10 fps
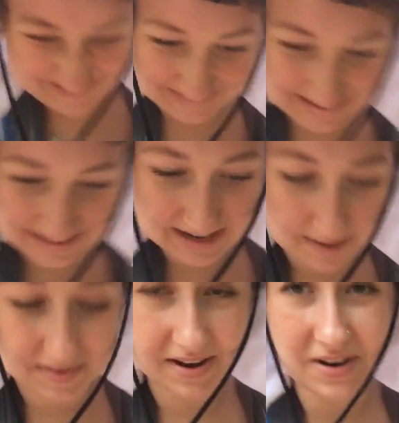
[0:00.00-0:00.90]

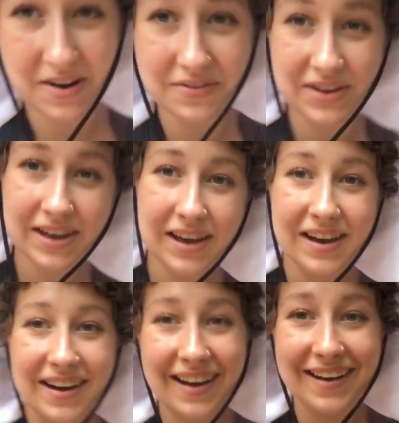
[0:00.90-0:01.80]
Stop, get off.
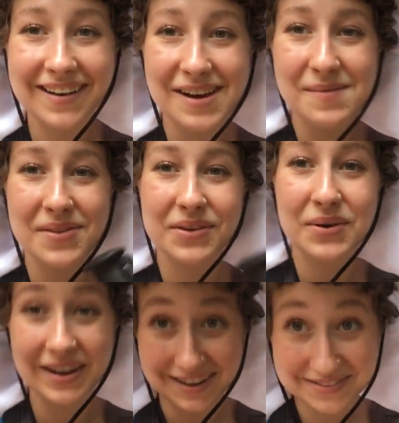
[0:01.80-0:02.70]

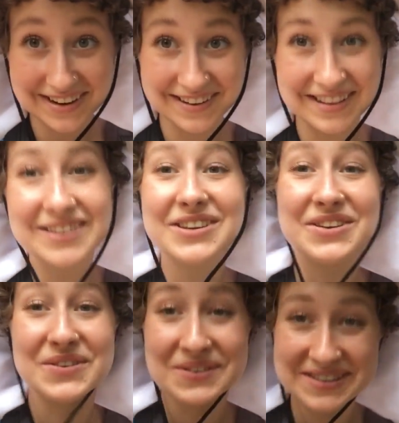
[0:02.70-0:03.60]
Quick update on the
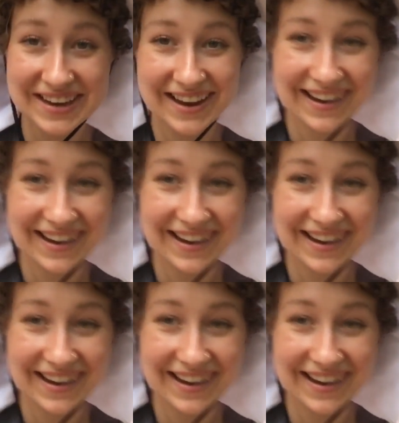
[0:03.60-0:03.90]
shoes.